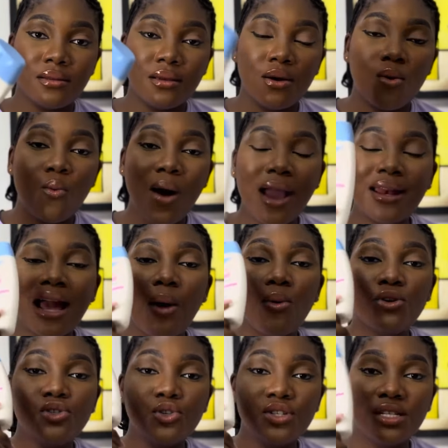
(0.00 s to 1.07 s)
while I
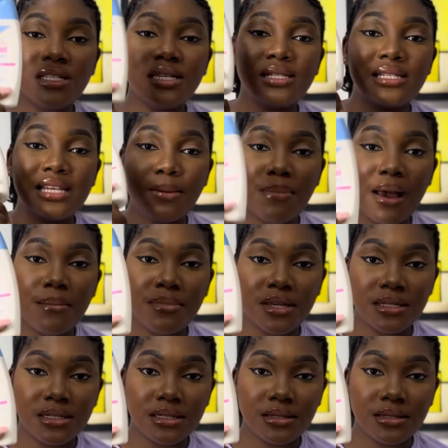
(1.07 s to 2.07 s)
was using the Sebamed.